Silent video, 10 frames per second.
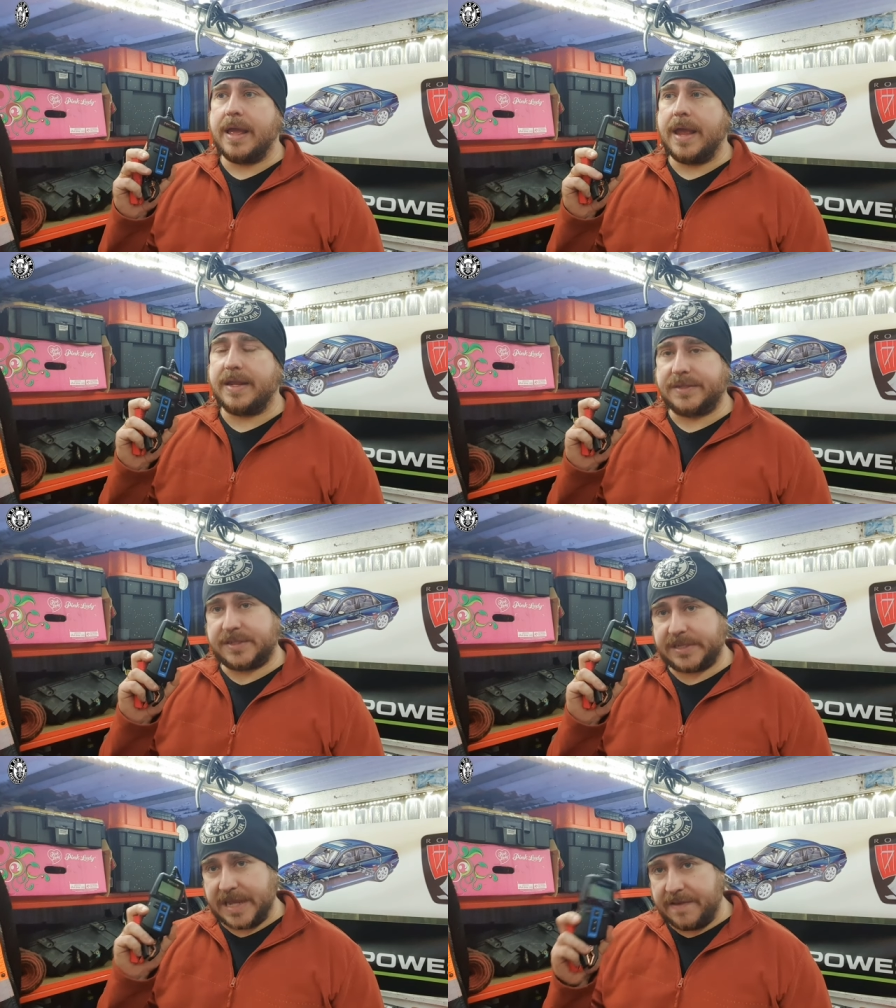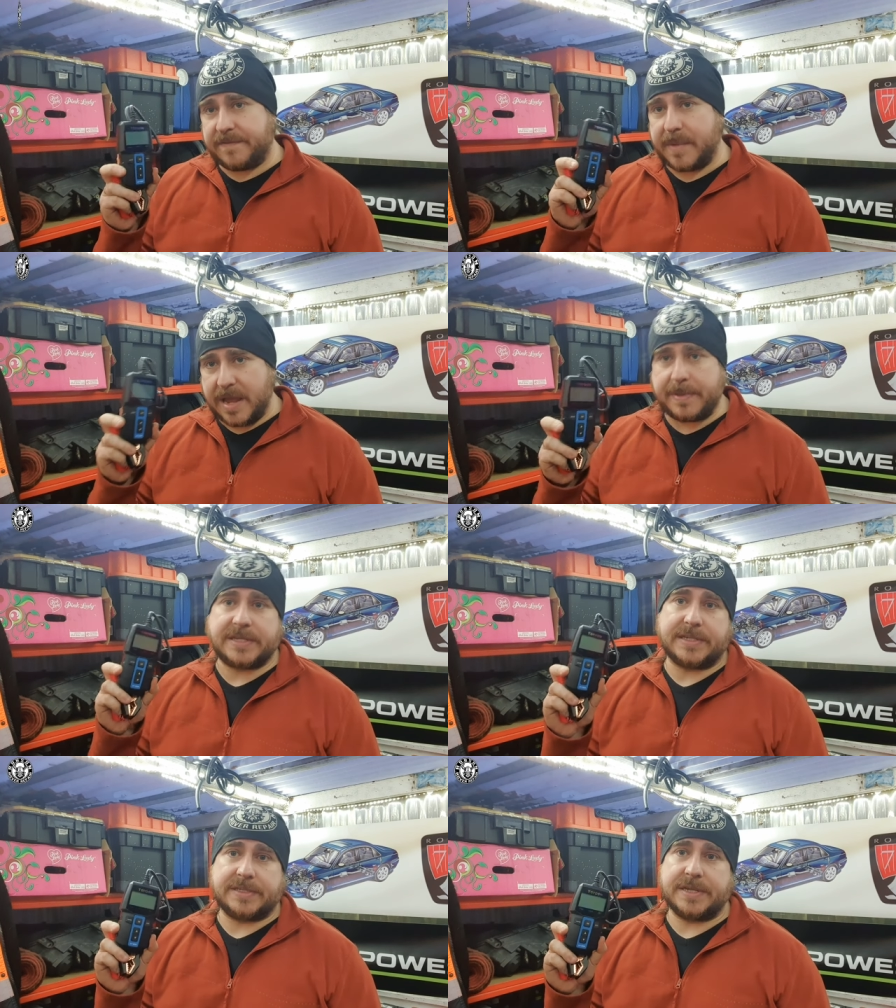It has saved my
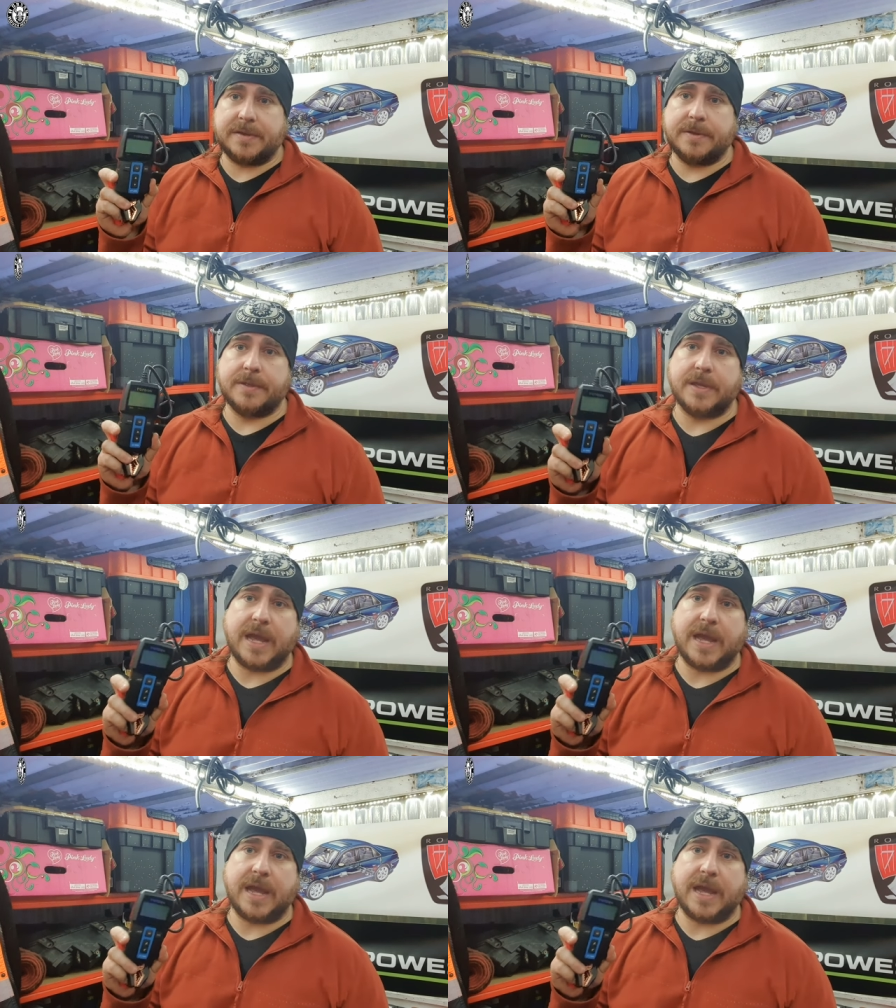biscuits here.